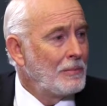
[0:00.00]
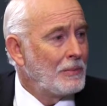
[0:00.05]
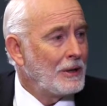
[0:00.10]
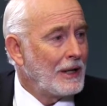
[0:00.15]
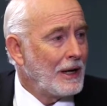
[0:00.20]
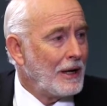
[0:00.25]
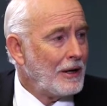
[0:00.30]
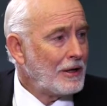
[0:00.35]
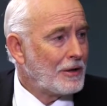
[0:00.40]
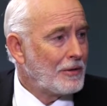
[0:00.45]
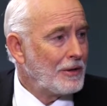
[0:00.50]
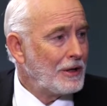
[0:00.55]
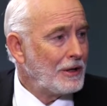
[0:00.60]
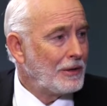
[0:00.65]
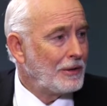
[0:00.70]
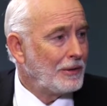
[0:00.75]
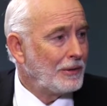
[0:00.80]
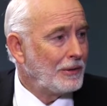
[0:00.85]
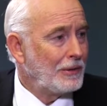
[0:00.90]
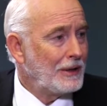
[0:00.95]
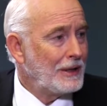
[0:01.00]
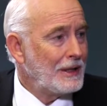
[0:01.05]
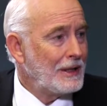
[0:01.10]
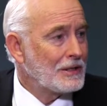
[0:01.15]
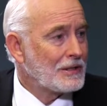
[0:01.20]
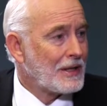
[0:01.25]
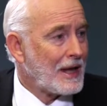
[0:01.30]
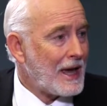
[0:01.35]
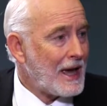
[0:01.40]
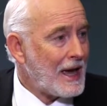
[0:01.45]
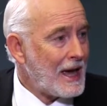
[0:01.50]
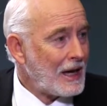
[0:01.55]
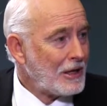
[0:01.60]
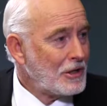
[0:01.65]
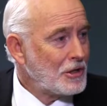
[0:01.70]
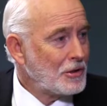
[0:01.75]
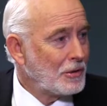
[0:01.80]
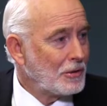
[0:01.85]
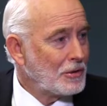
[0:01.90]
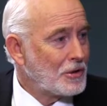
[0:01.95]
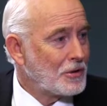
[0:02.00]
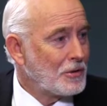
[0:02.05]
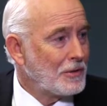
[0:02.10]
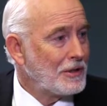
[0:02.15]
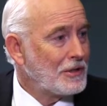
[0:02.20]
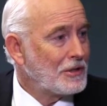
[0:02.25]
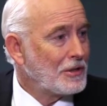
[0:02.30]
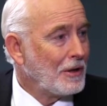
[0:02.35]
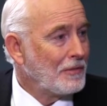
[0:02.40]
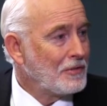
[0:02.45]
but how critical is the actual choice